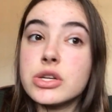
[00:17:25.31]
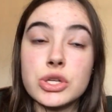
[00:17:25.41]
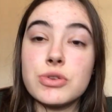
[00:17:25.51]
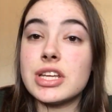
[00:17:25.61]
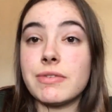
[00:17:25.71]

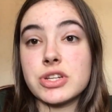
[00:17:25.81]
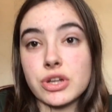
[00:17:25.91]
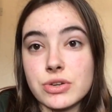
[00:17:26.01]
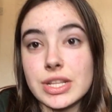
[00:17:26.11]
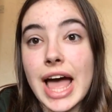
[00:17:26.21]
two TV
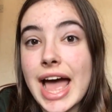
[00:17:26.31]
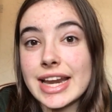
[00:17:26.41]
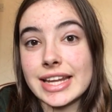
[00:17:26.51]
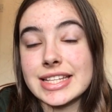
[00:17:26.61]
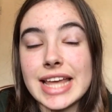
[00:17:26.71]
shows that
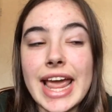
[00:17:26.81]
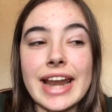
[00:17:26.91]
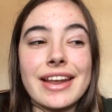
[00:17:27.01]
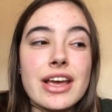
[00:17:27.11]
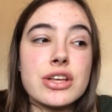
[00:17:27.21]
Andy is
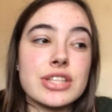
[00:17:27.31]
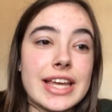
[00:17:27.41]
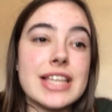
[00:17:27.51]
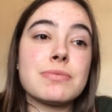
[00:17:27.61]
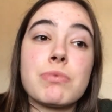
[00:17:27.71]
in. So
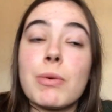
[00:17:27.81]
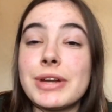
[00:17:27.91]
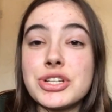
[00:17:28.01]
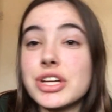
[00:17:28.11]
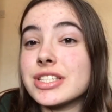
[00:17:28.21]
he's
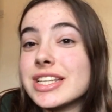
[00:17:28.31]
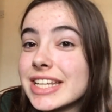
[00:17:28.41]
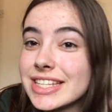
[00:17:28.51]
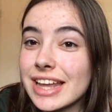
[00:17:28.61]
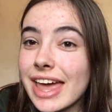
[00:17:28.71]
probably just as
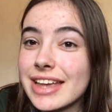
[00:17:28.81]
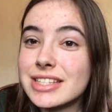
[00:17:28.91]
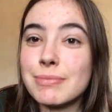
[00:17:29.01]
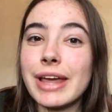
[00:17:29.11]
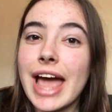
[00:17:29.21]
excited
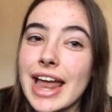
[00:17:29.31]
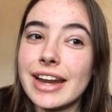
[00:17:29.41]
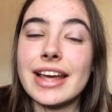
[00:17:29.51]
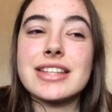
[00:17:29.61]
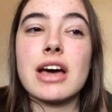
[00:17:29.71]
to meet
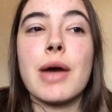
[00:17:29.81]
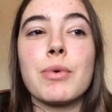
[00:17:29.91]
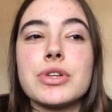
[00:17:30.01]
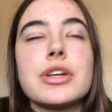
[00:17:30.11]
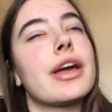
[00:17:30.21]
Andy as I
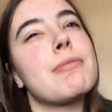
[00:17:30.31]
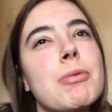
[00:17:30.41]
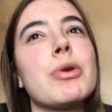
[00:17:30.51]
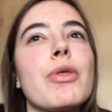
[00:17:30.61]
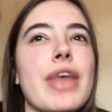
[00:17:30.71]
was. Okay,
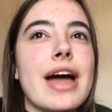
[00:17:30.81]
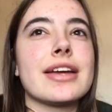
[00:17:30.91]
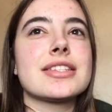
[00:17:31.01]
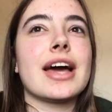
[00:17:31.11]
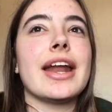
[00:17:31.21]
maybe not that
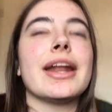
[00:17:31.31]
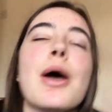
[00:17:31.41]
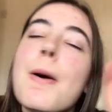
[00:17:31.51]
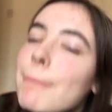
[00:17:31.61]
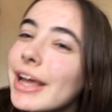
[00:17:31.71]
excited,
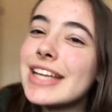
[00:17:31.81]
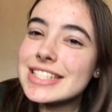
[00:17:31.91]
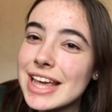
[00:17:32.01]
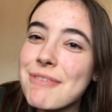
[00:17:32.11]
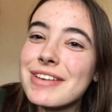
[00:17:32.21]
but he's
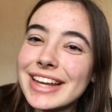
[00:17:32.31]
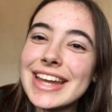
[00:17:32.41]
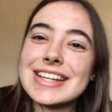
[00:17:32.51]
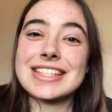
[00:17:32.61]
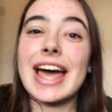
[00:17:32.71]

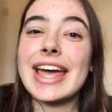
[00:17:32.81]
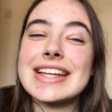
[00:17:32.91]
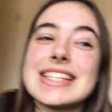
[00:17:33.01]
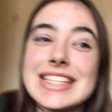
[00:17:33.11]
definitely excited to